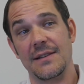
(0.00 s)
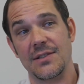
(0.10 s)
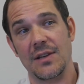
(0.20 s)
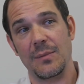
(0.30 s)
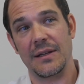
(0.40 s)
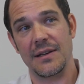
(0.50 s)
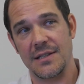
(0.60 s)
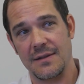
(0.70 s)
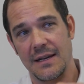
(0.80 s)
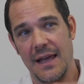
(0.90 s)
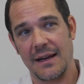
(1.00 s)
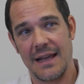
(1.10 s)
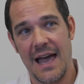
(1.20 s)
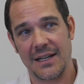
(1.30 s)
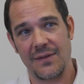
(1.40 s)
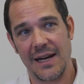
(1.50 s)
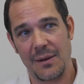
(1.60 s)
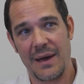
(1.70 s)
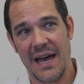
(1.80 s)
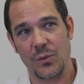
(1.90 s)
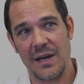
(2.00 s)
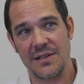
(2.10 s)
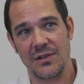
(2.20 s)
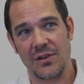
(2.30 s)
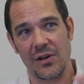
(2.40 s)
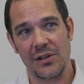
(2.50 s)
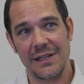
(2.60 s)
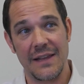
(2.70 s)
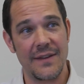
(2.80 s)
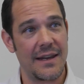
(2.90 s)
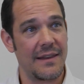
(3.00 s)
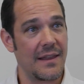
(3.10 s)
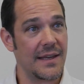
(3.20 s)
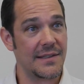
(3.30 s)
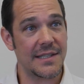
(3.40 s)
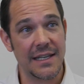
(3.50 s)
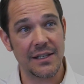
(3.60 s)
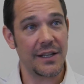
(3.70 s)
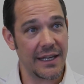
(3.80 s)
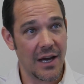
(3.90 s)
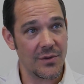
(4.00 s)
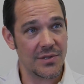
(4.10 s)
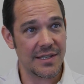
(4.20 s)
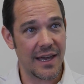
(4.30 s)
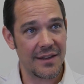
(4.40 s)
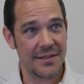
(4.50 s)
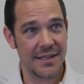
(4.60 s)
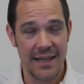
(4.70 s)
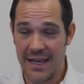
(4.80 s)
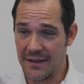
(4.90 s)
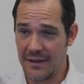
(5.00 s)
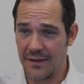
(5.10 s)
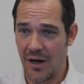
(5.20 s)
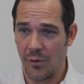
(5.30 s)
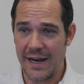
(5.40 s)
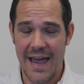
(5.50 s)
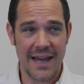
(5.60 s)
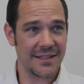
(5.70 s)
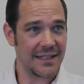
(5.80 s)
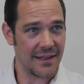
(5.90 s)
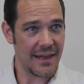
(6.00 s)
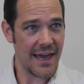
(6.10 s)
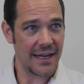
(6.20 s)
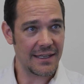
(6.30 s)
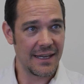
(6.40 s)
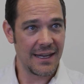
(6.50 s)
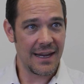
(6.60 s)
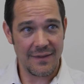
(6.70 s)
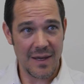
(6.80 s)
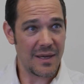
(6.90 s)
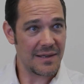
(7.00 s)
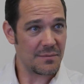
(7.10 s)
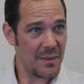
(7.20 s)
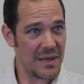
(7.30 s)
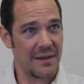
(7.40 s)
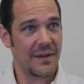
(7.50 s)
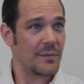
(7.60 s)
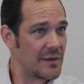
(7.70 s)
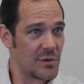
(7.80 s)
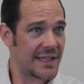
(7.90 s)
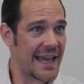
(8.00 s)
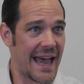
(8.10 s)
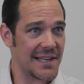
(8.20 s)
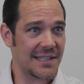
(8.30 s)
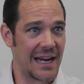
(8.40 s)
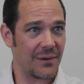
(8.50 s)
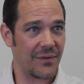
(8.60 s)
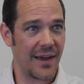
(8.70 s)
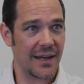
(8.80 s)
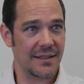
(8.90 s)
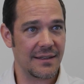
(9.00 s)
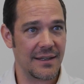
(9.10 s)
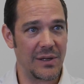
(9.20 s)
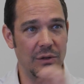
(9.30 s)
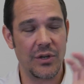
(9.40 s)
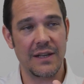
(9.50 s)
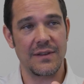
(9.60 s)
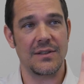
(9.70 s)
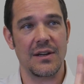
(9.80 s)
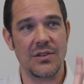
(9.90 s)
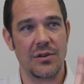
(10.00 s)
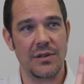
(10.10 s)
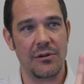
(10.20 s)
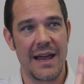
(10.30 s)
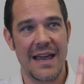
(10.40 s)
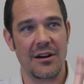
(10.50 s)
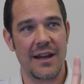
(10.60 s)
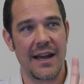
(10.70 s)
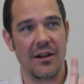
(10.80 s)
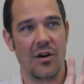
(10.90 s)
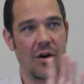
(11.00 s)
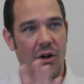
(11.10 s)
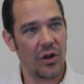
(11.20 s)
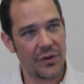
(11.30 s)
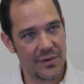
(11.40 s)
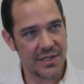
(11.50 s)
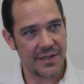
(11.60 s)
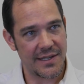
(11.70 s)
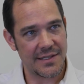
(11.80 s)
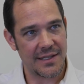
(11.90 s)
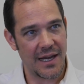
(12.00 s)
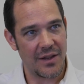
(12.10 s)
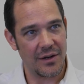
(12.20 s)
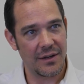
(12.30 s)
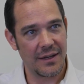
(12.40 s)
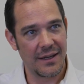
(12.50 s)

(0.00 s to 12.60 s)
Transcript: the stimulus and then activating pathways internally, and then signaling other cells, and then they're reacting to that, and then maybe then there's a cascade effect. When you look at the tissue, you're aggregating all those things together.